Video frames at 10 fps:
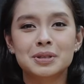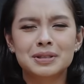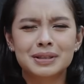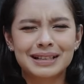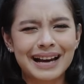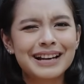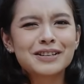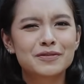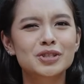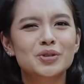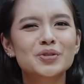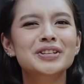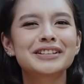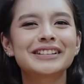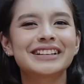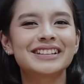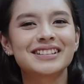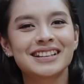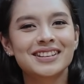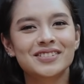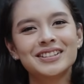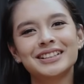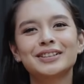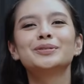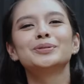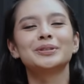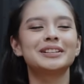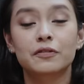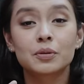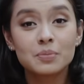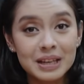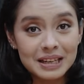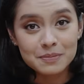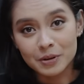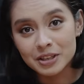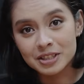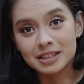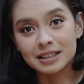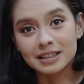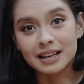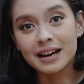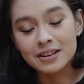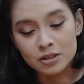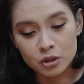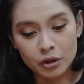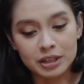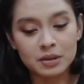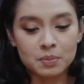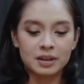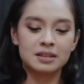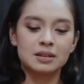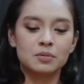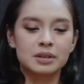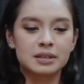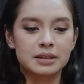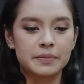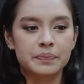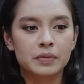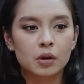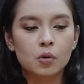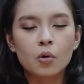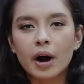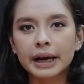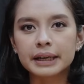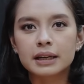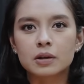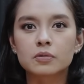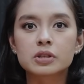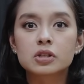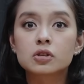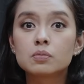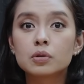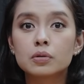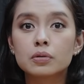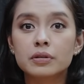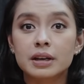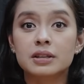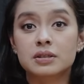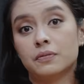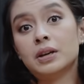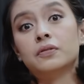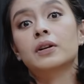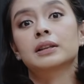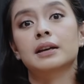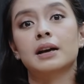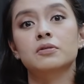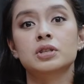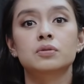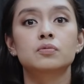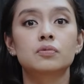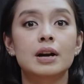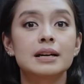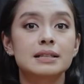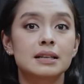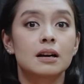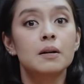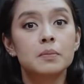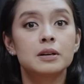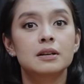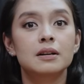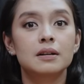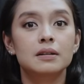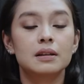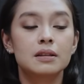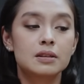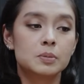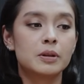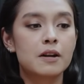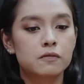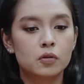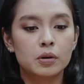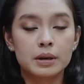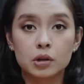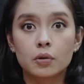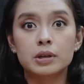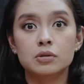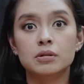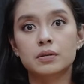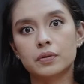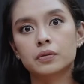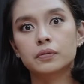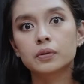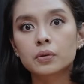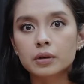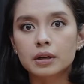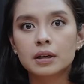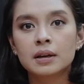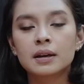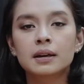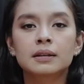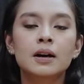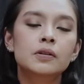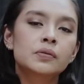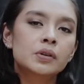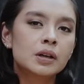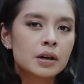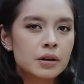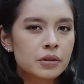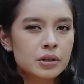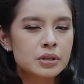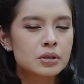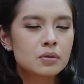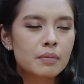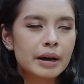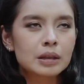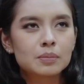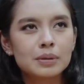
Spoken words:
is kind of surreal and really cool. For me, personally, I enjoyed it because it was quiet, it was smooth, and it felt like I was just rising up in this platform and going to a different floor. Now, for others who might